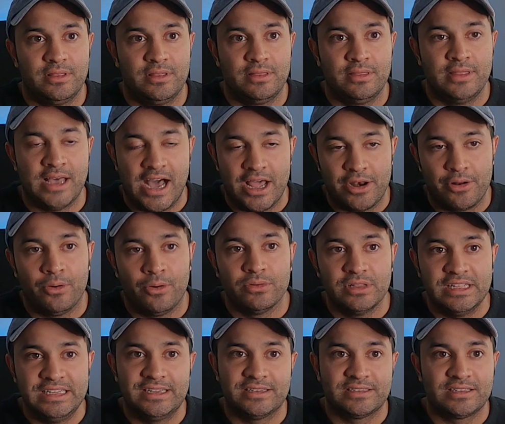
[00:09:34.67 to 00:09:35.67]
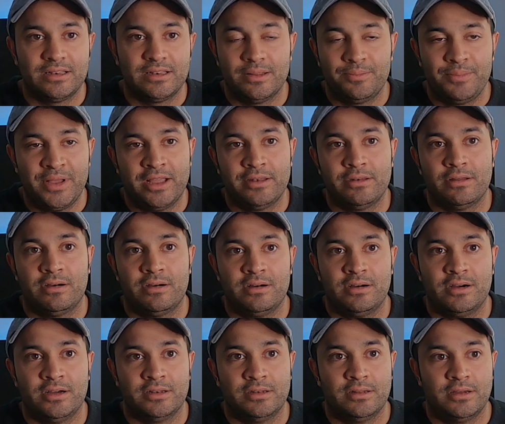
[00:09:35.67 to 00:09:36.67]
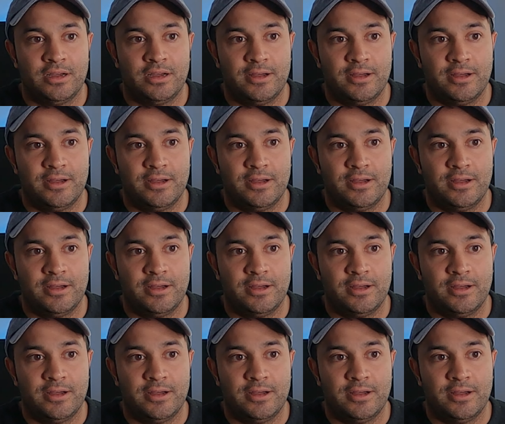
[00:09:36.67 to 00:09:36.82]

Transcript: not only does it depend on